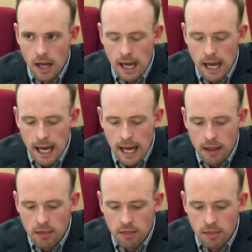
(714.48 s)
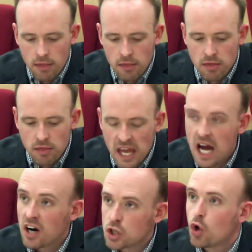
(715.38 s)
Uh,
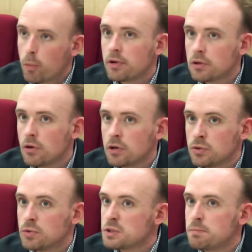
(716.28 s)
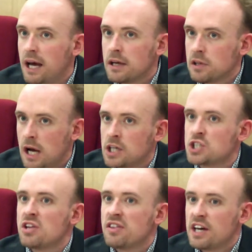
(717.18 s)
they are corporate law courts by and
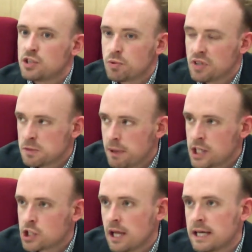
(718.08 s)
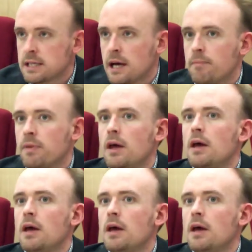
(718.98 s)
large. That's what they specialise at.